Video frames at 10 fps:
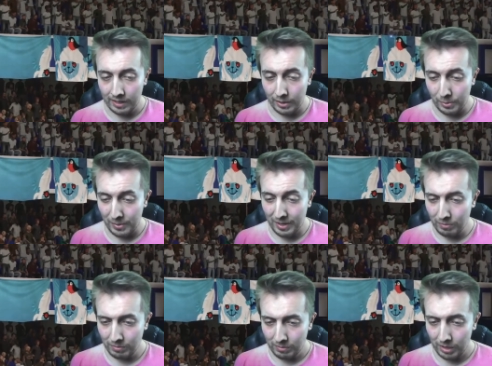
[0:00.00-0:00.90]
Are we winning?
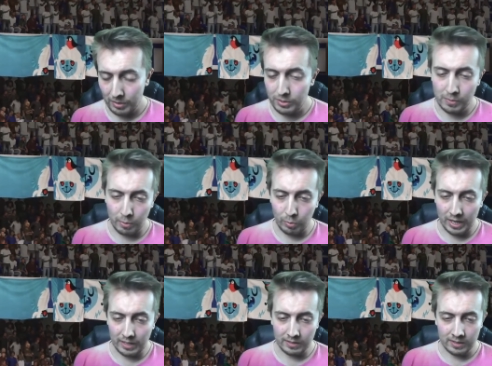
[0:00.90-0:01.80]
I assume we're
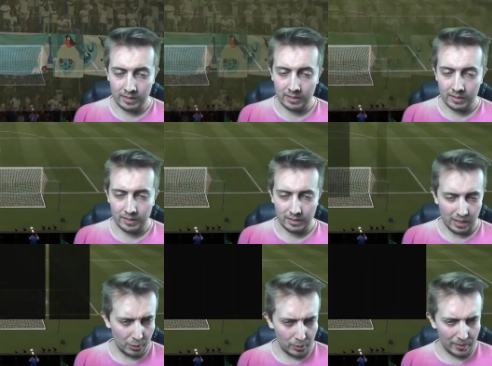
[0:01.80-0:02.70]
winning.
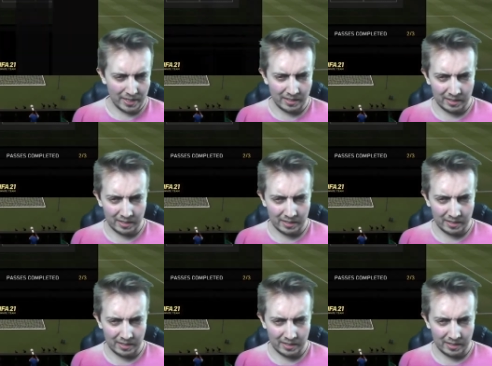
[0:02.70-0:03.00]
Are we winning?